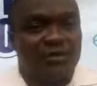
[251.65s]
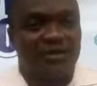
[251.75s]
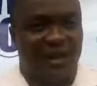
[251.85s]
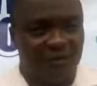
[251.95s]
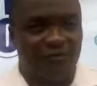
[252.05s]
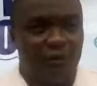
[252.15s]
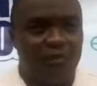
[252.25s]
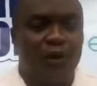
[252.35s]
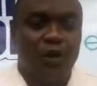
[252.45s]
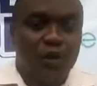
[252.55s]
downfall.
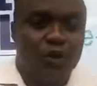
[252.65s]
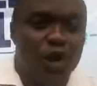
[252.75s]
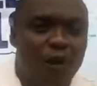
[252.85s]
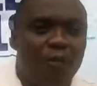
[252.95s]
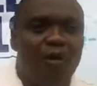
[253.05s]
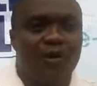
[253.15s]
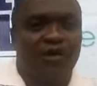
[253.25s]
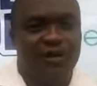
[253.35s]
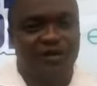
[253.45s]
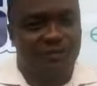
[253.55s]
No one
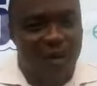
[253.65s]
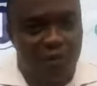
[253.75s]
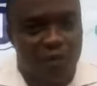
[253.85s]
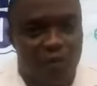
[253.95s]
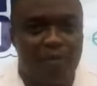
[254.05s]
killed Banquo,